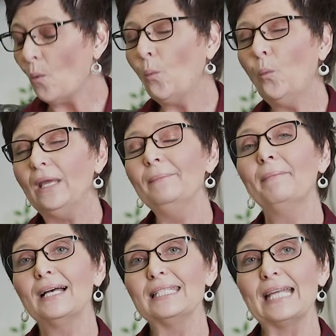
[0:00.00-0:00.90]
We
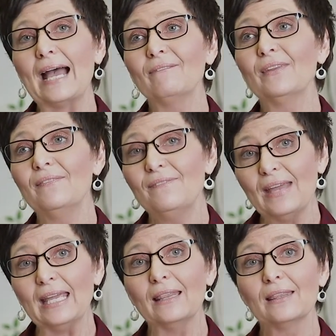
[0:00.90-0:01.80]
must have the
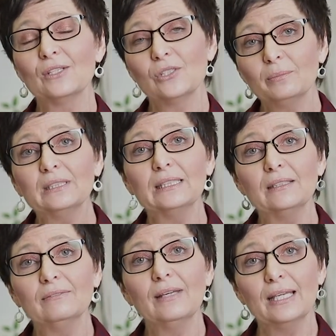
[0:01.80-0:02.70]
faith to
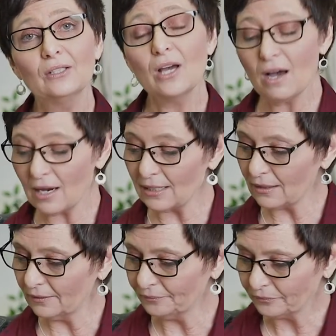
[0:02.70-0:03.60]
believe in God